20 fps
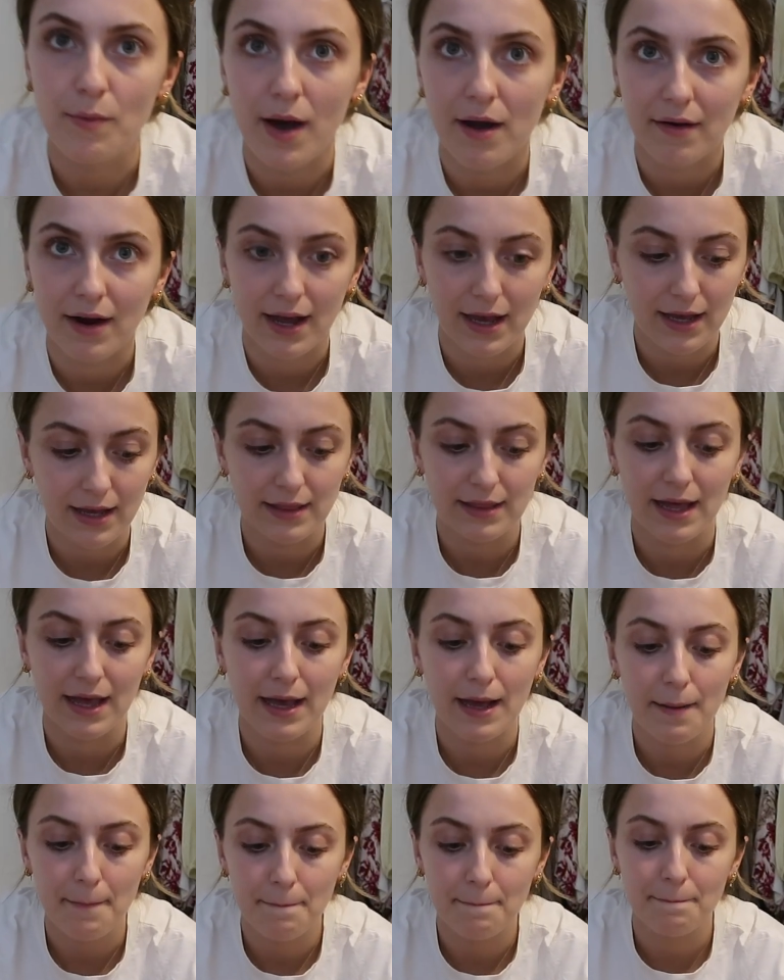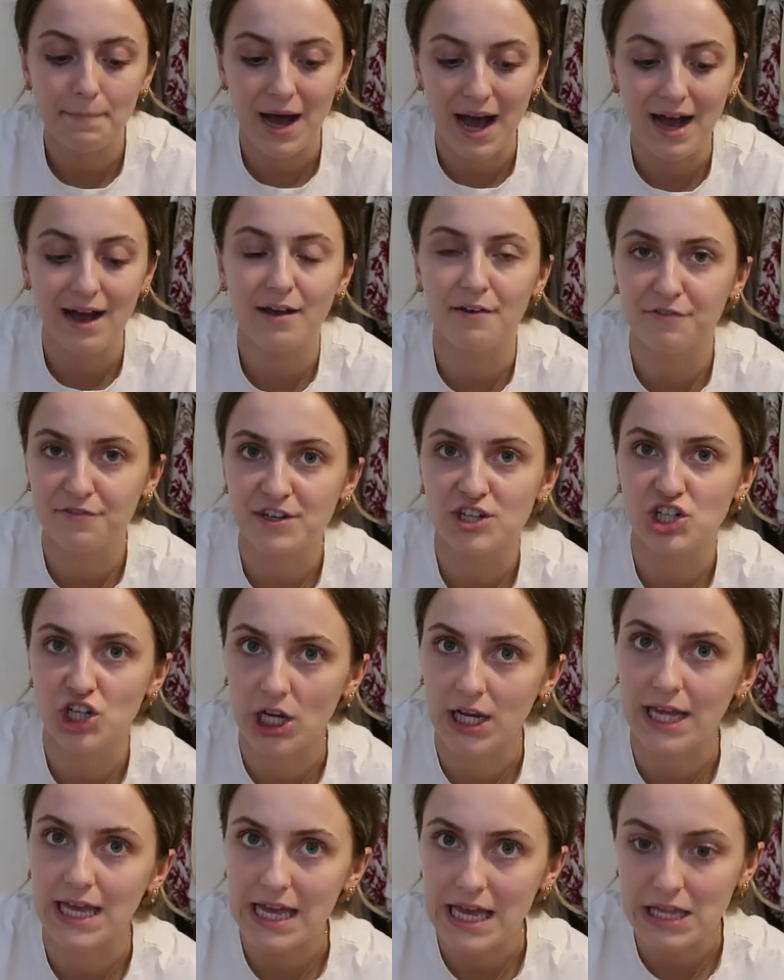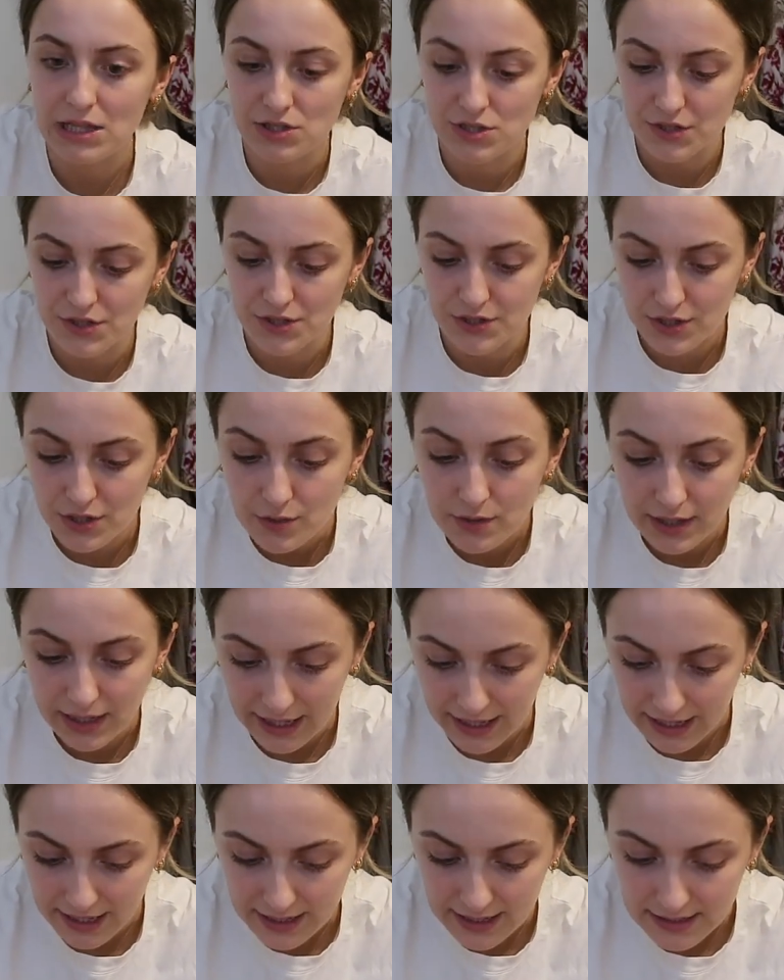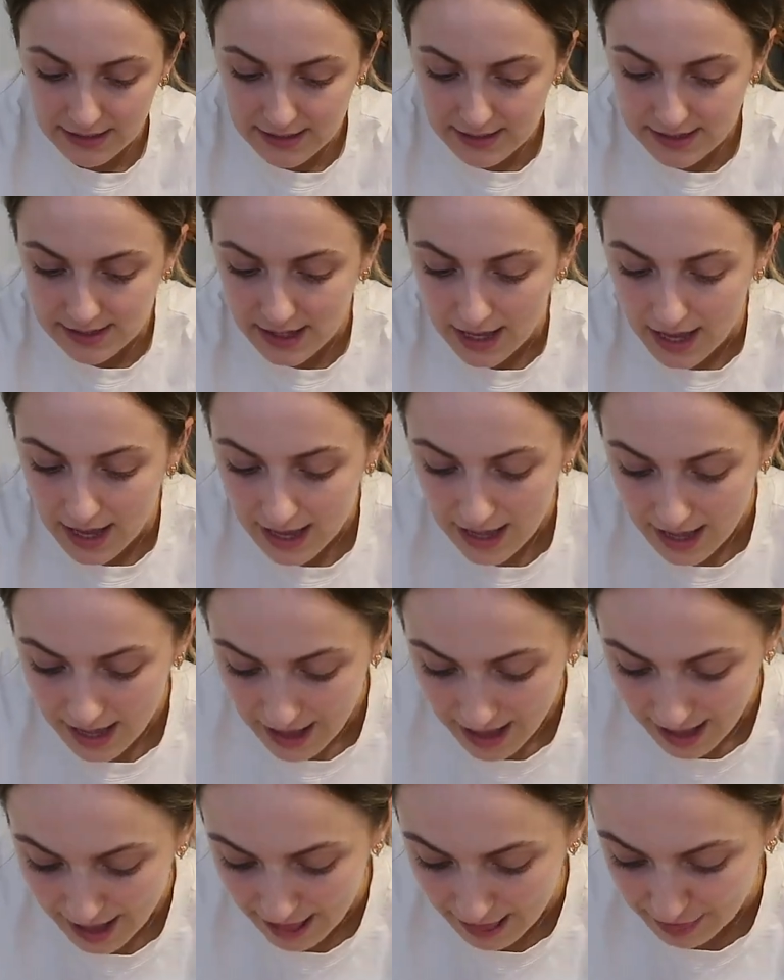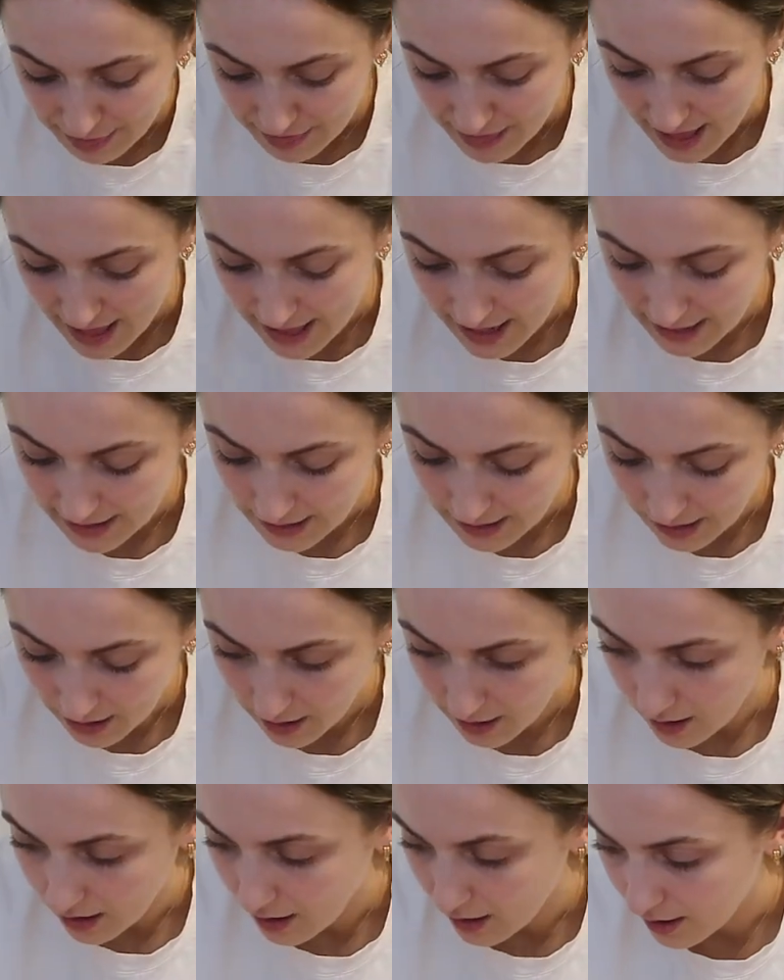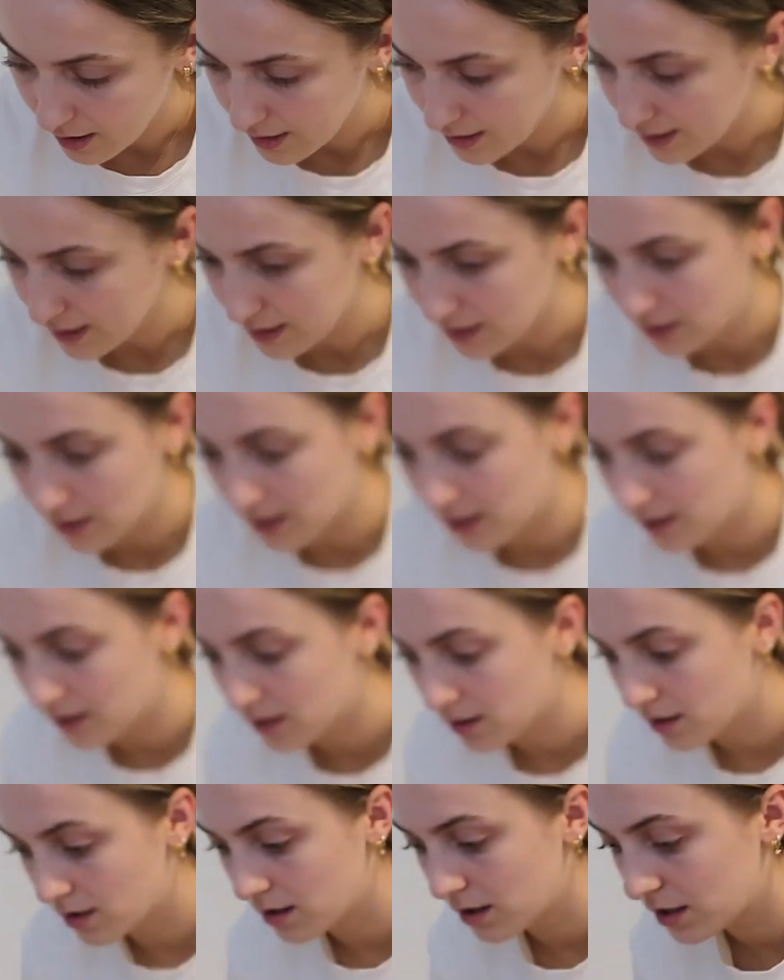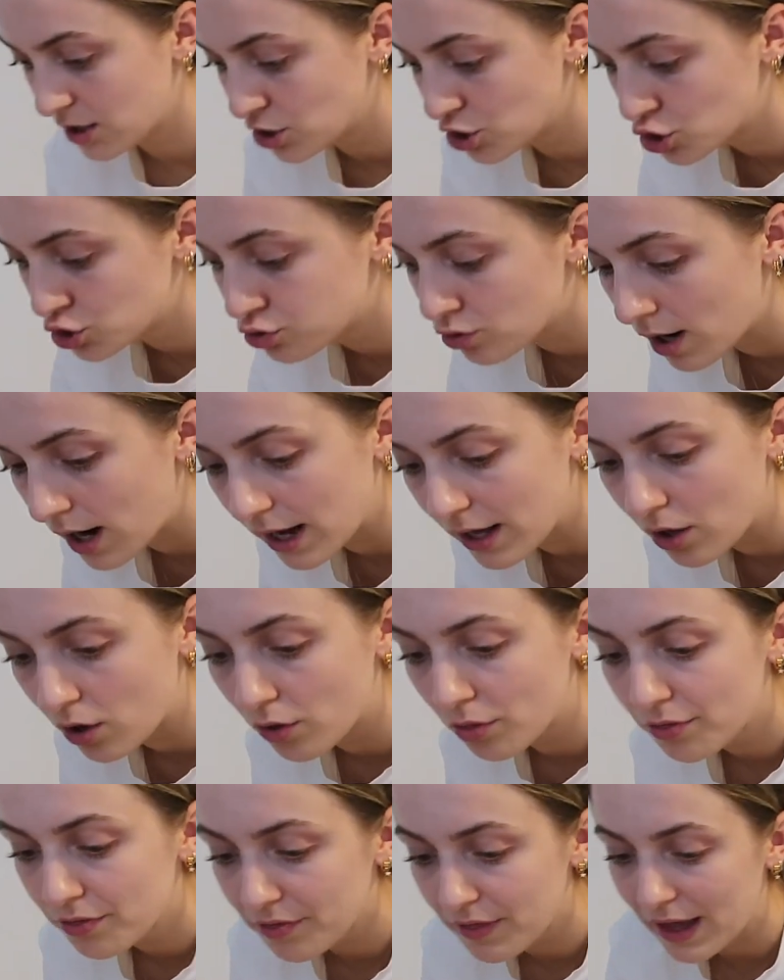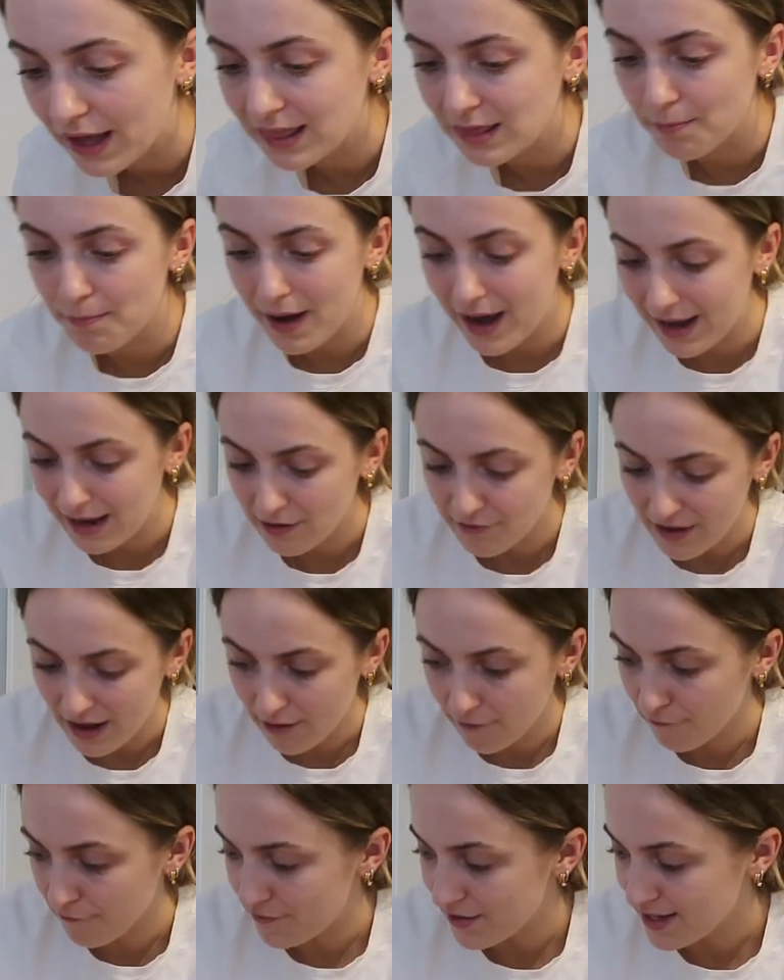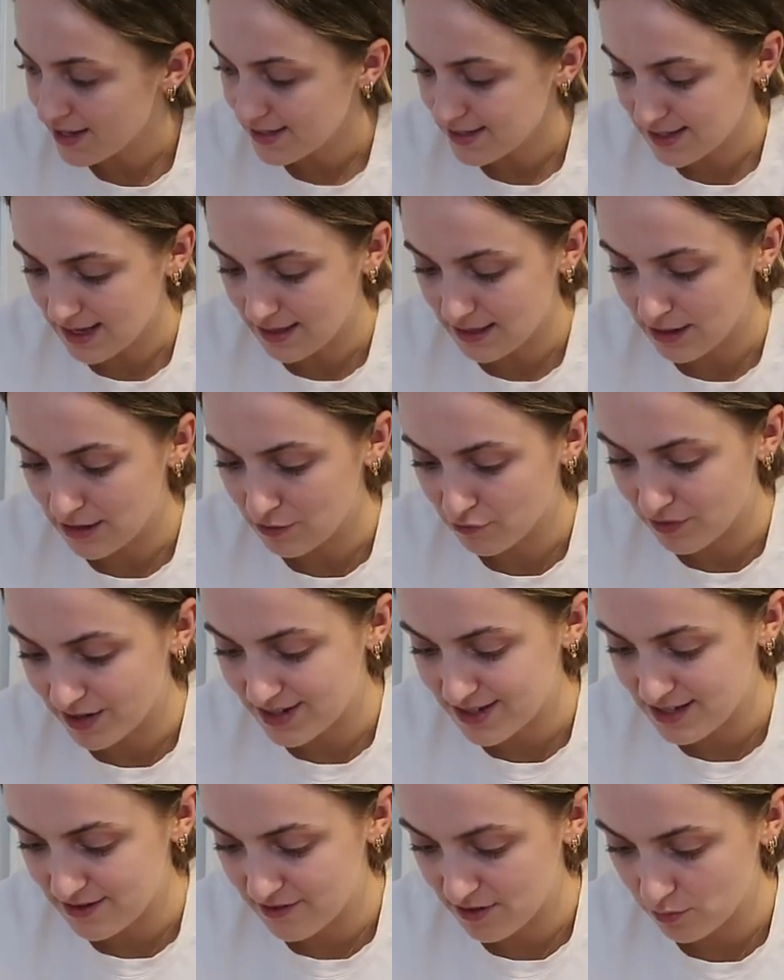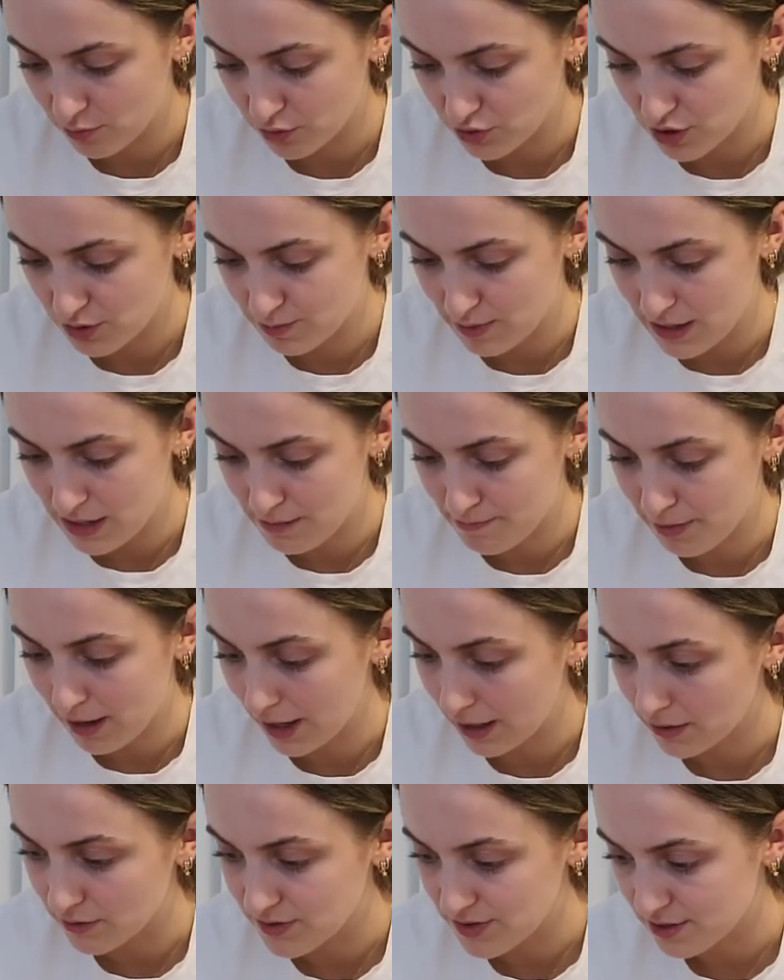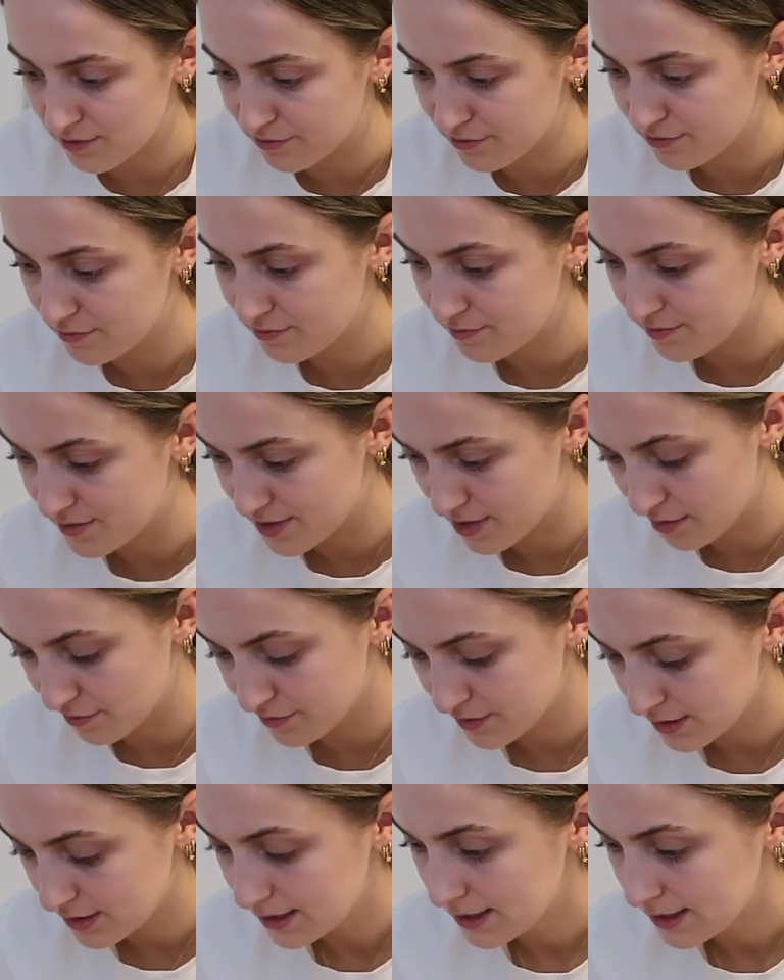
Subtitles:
where I can like pack officially into the suitcase, and then I can try on like the pile of outfits, and then the rest of it will just be piles of stuff.